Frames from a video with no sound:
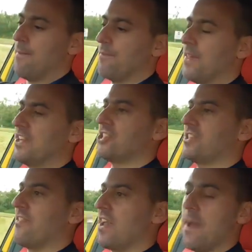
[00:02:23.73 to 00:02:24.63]
They just
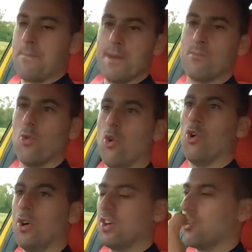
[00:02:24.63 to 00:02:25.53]
give it a bit
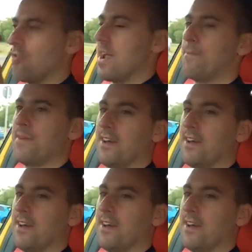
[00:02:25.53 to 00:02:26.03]
more grip